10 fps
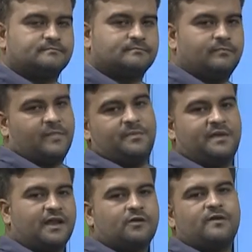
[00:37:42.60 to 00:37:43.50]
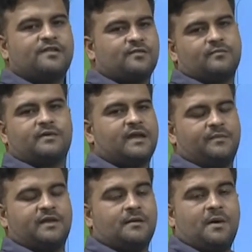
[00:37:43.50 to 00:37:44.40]
may be request, can
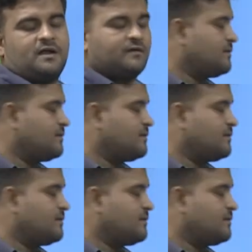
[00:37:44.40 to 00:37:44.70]
be command.